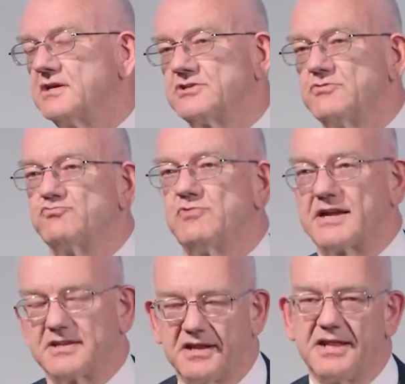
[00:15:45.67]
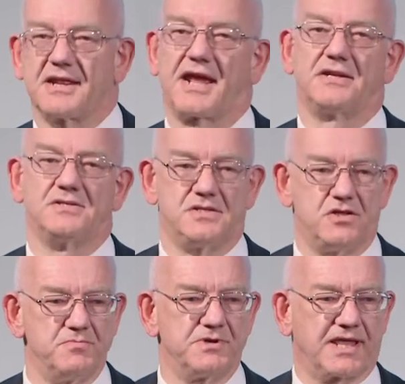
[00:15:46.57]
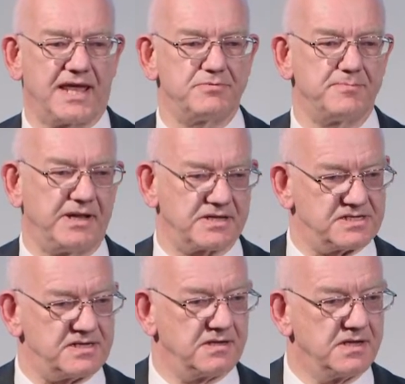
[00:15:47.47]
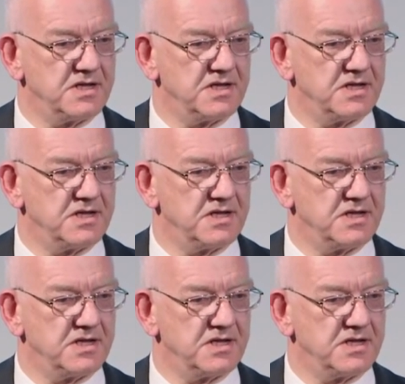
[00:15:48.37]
to radically enhance human capability,